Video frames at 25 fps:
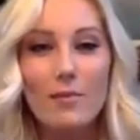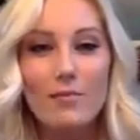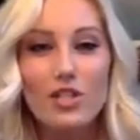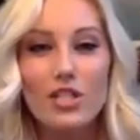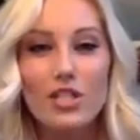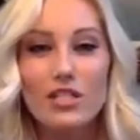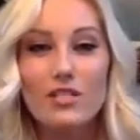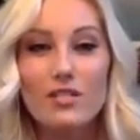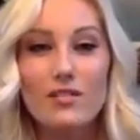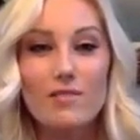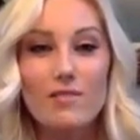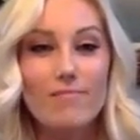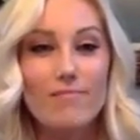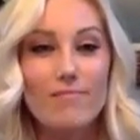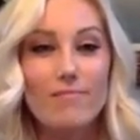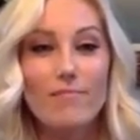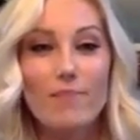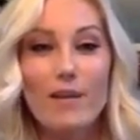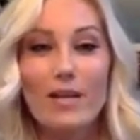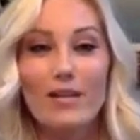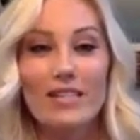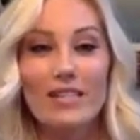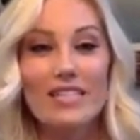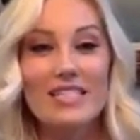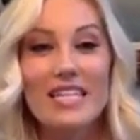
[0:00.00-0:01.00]
She's
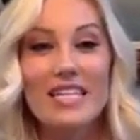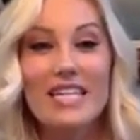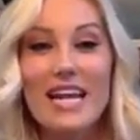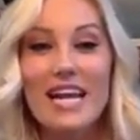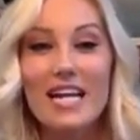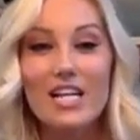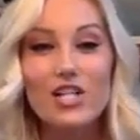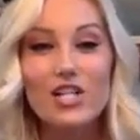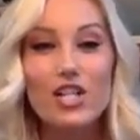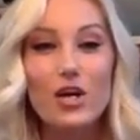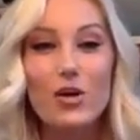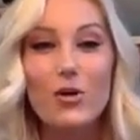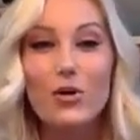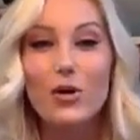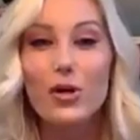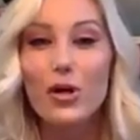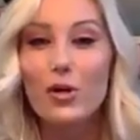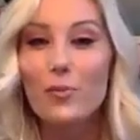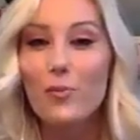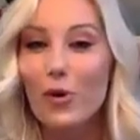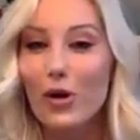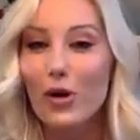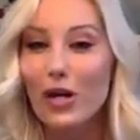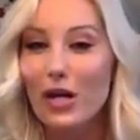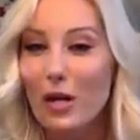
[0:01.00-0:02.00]
been on the Today Show,
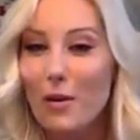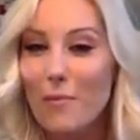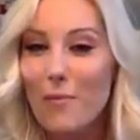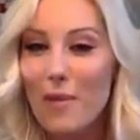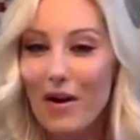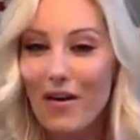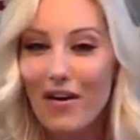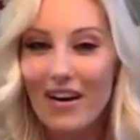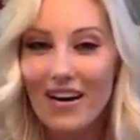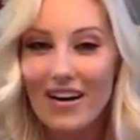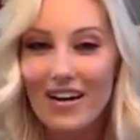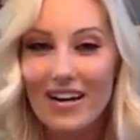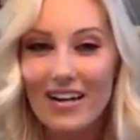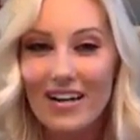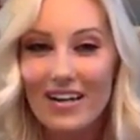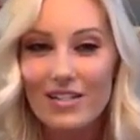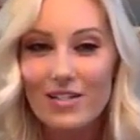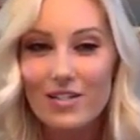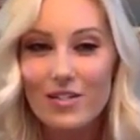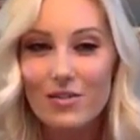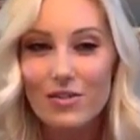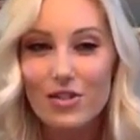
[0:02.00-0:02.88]
Good Morning America,